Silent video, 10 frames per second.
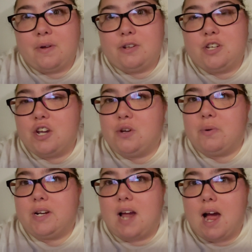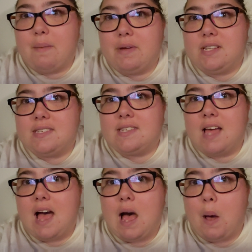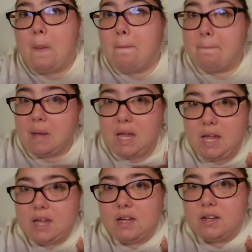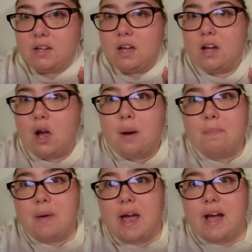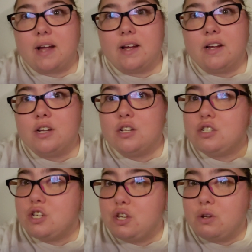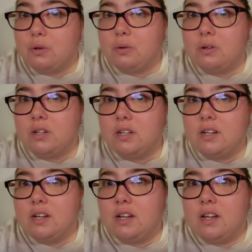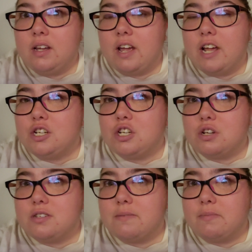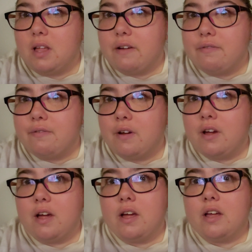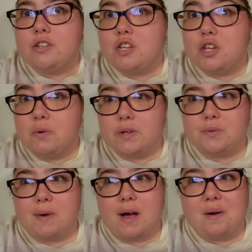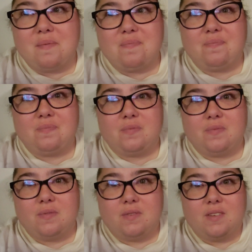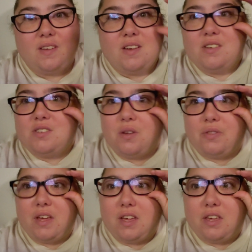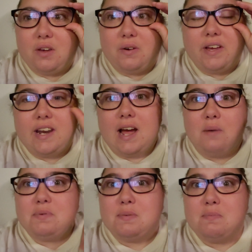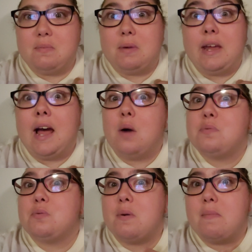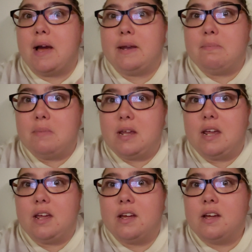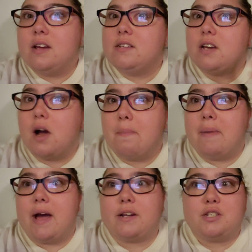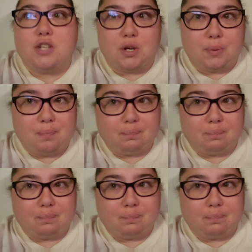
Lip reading: Genuine comments help me come back to you and show some love to you as well. So thank you. It helps remind me to come back to you.